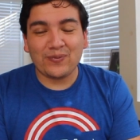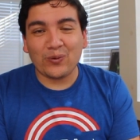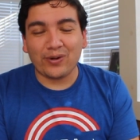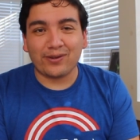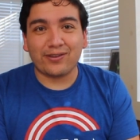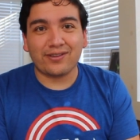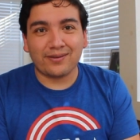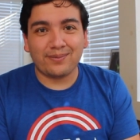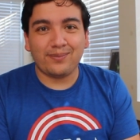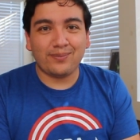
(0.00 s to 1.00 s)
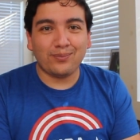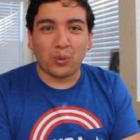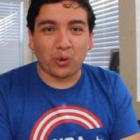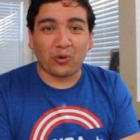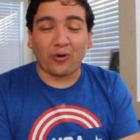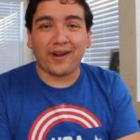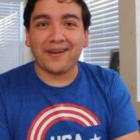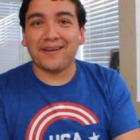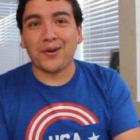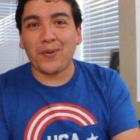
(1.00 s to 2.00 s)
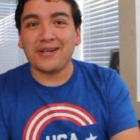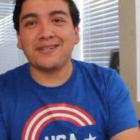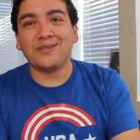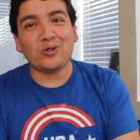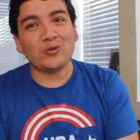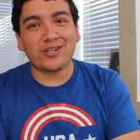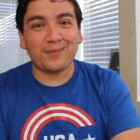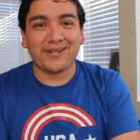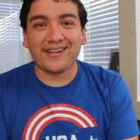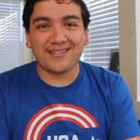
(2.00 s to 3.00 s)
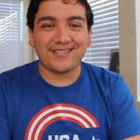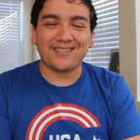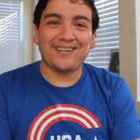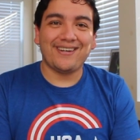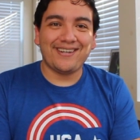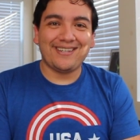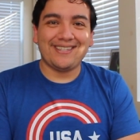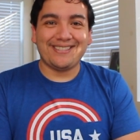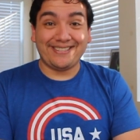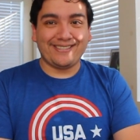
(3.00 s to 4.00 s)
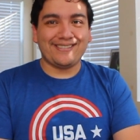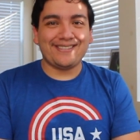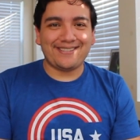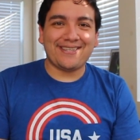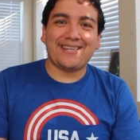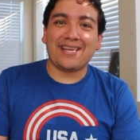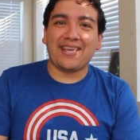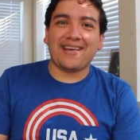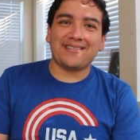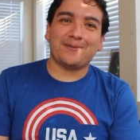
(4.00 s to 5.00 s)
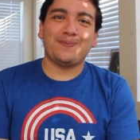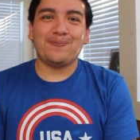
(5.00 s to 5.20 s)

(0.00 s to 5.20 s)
with more great and amazing news and updates. Thank you, guys.